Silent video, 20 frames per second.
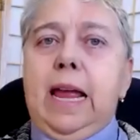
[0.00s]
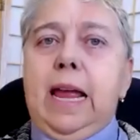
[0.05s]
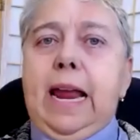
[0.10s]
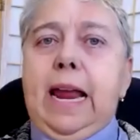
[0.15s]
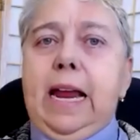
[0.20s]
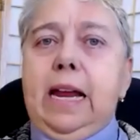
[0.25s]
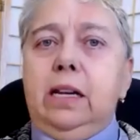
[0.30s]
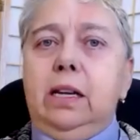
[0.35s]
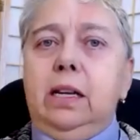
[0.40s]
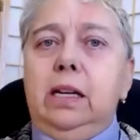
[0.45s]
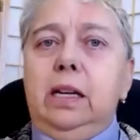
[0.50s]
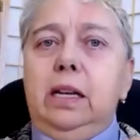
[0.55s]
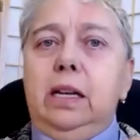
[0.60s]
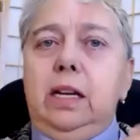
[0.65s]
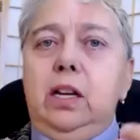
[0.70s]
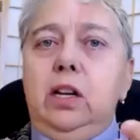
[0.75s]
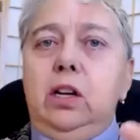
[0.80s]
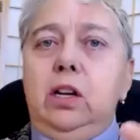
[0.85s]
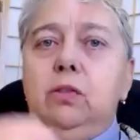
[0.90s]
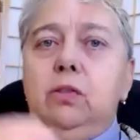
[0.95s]
And,
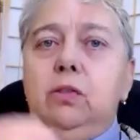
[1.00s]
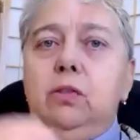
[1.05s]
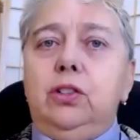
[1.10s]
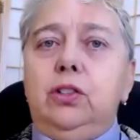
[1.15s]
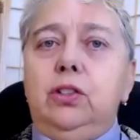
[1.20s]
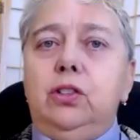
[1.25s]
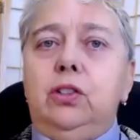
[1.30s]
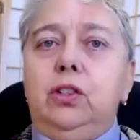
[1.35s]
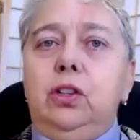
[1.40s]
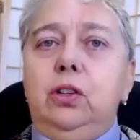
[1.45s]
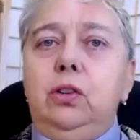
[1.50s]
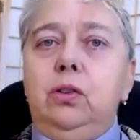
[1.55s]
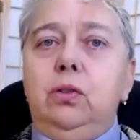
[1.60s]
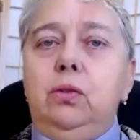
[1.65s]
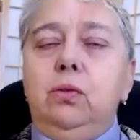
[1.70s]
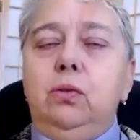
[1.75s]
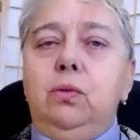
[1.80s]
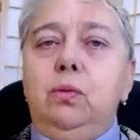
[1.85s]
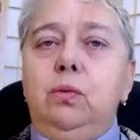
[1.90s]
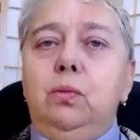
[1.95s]
just
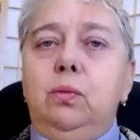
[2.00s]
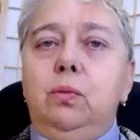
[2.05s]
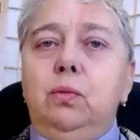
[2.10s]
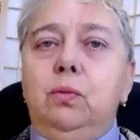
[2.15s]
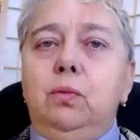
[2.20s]
to